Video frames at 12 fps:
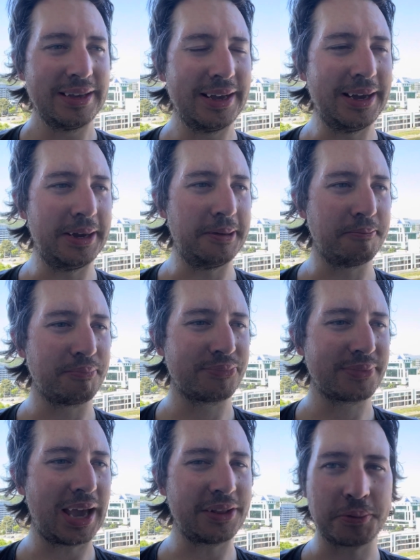
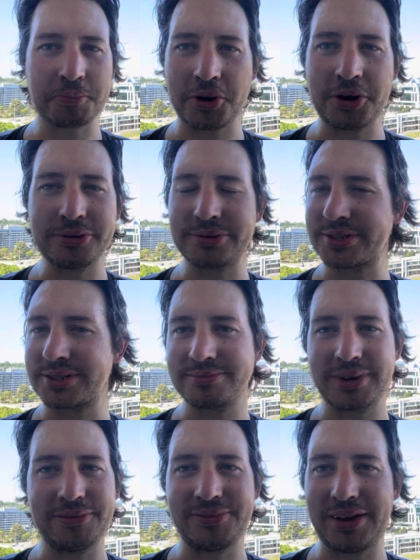and the pros
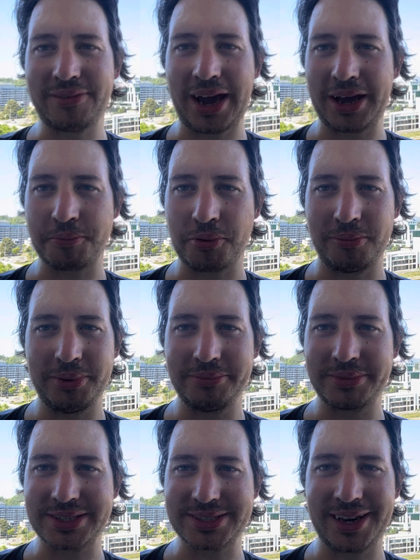have never had a
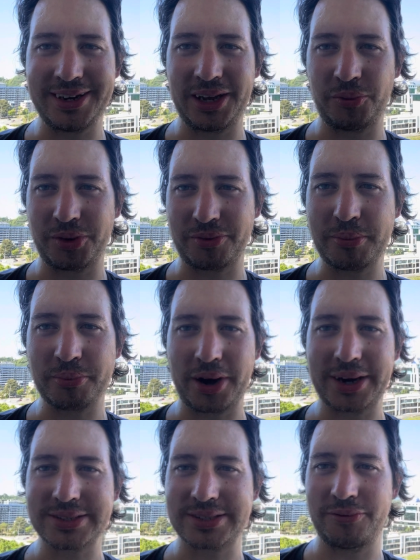problem descending with rim
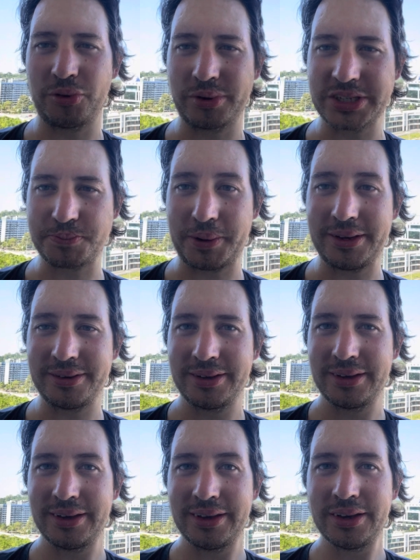brakes. They've always been
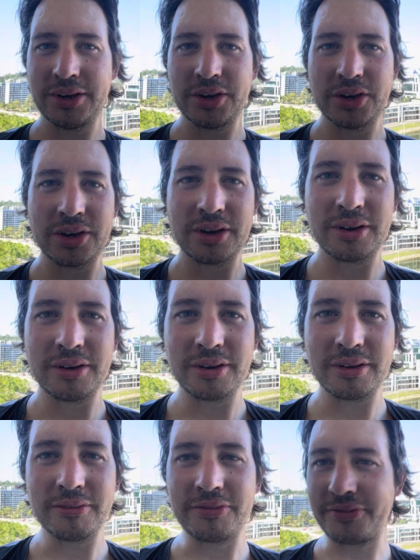
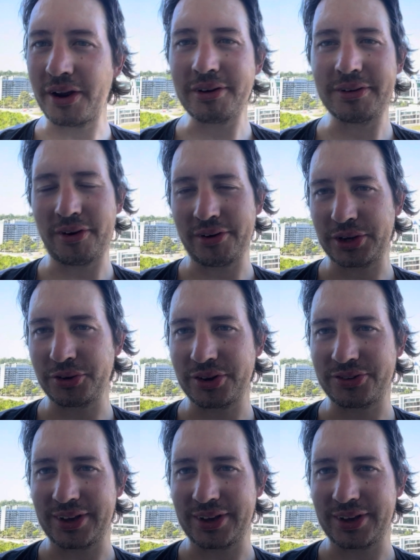very, very good at